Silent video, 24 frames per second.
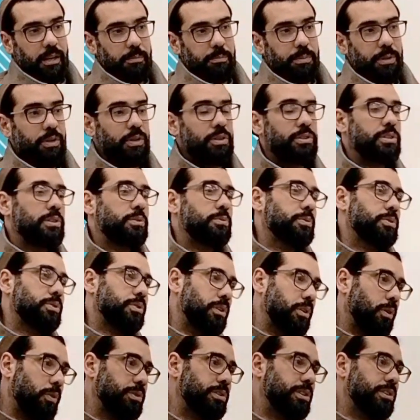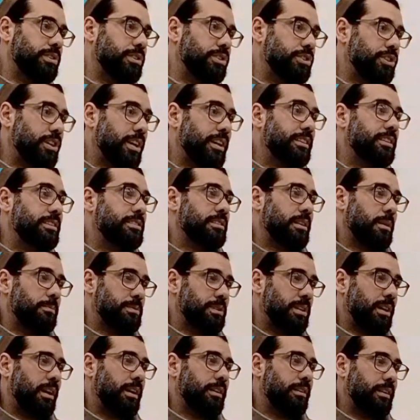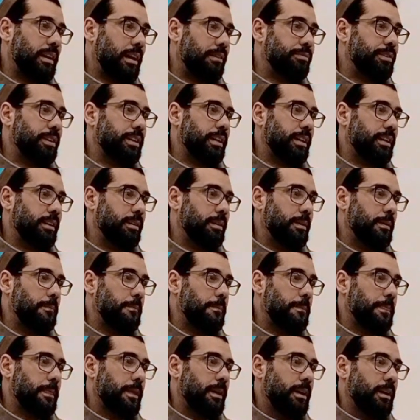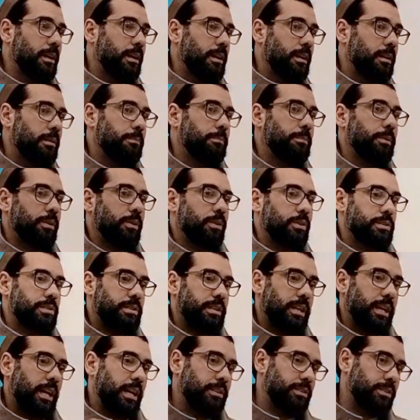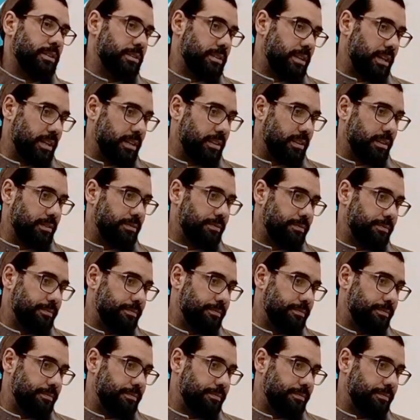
because it was closer to Chad than sub-Saharan Africa, because they had to take the